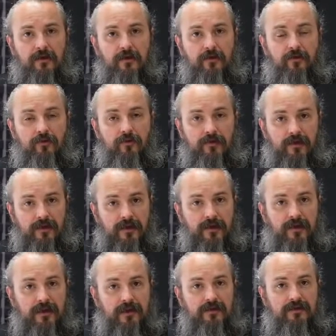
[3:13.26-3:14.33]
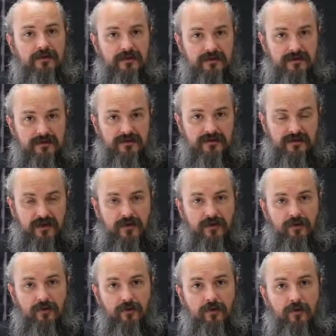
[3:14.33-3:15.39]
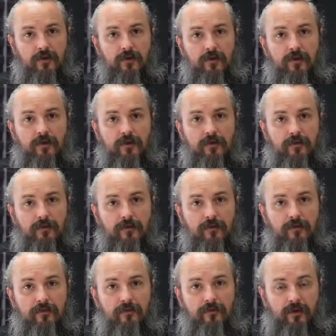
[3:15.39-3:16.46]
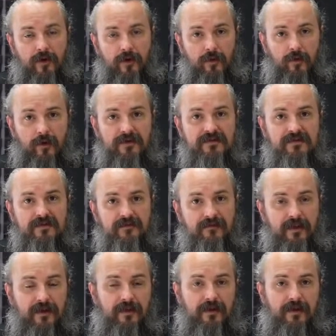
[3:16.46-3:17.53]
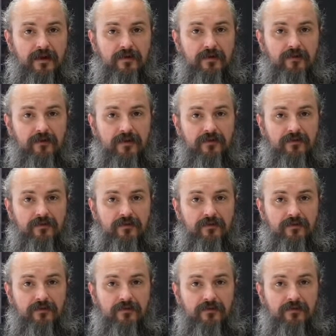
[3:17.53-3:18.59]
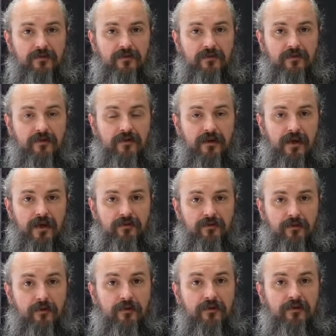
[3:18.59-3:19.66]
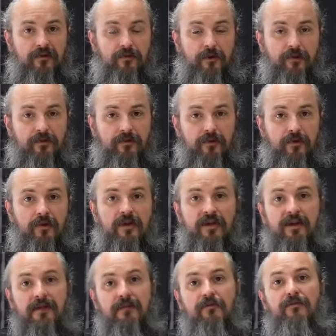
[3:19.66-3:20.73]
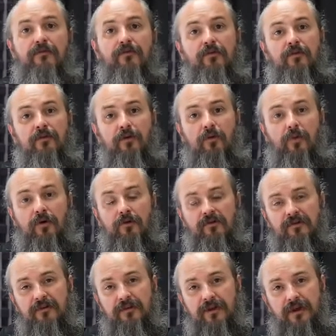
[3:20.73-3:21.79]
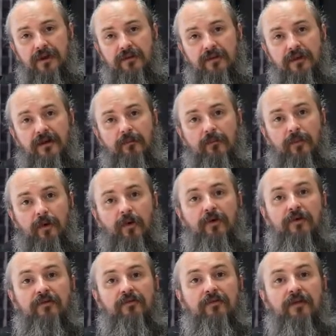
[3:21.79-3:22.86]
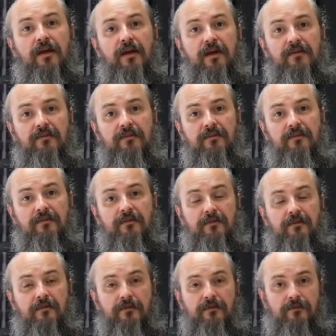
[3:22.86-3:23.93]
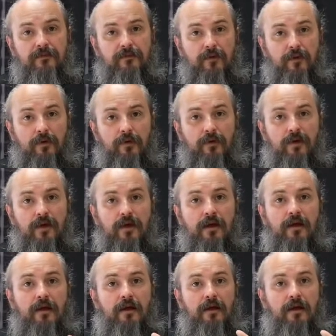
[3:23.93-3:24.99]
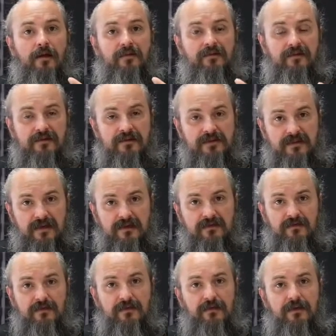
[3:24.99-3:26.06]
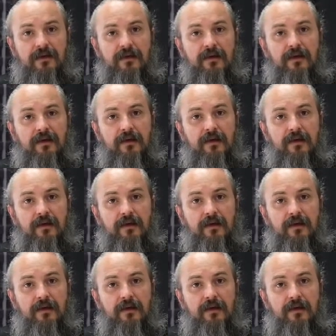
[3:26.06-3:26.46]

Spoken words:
you really need to stake your request to validate the resources as early as possible if you want to get that bonus essence for successfully